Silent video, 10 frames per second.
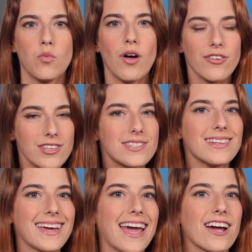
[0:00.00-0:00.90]
While they're
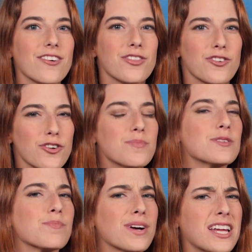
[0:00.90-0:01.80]
still here, their group
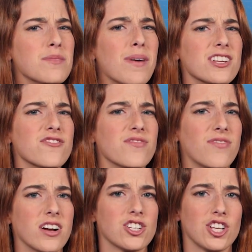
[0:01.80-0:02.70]
is pretty much
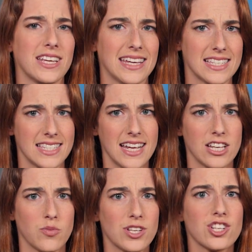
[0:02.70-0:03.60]
functionally
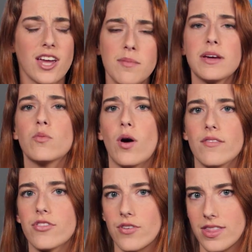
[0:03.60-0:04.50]
extinct, which can mean one of three